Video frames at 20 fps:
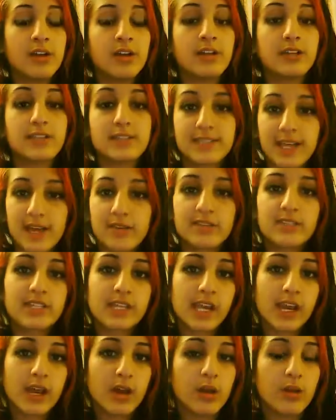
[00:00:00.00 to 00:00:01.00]
It sounds
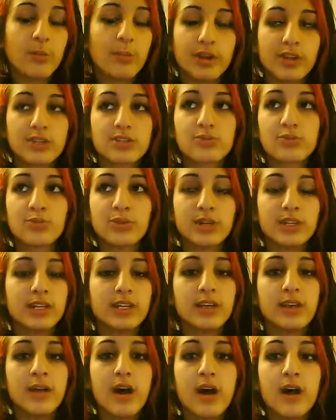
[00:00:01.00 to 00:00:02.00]
scary, but it's really
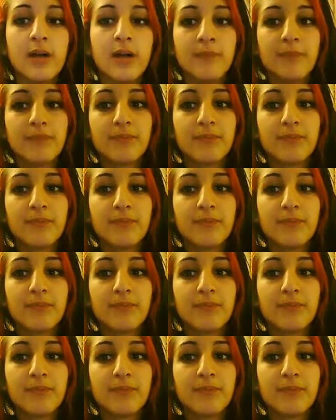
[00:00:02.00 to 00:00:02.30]
not.